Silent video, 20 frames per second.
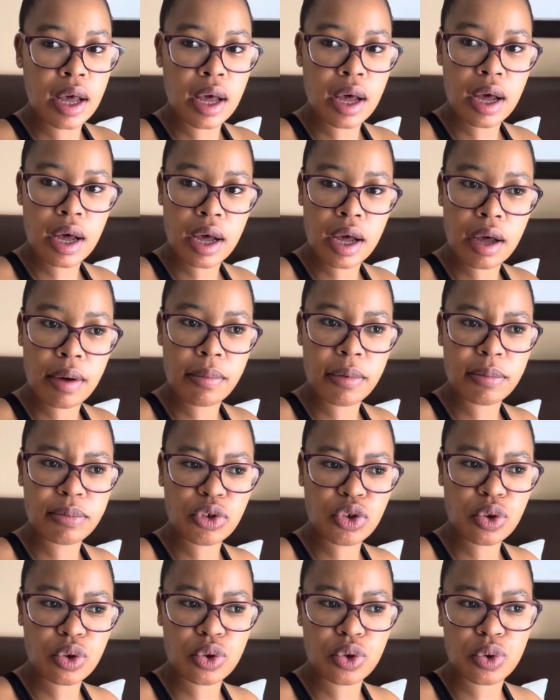I'm
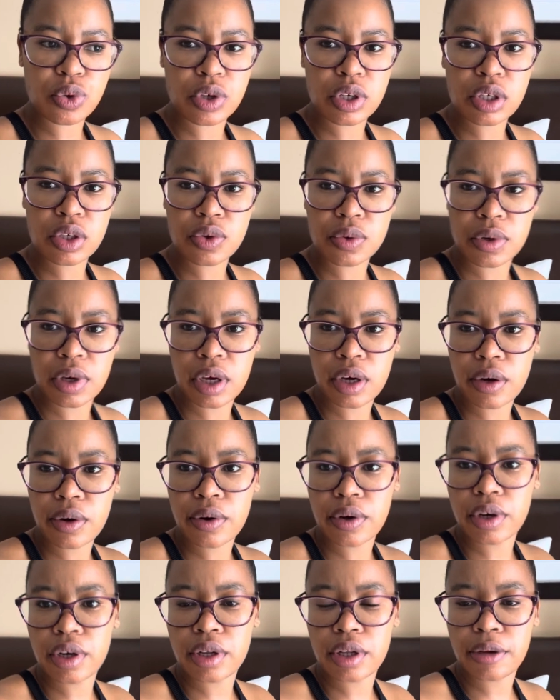sure Nzoyi is with
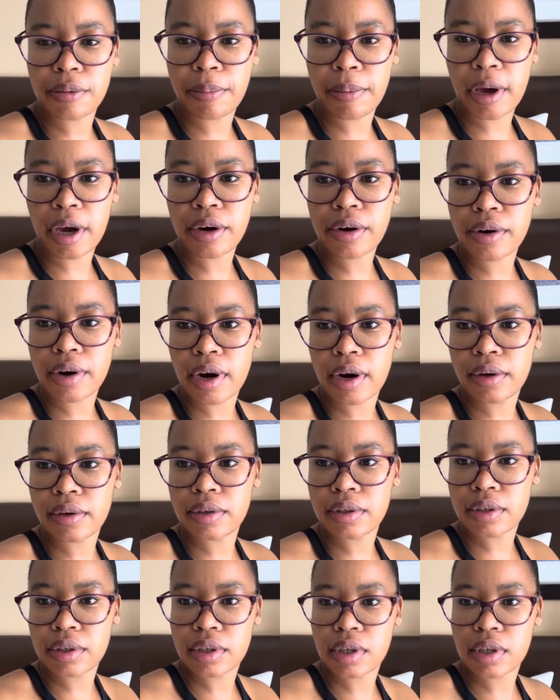aircon in the background.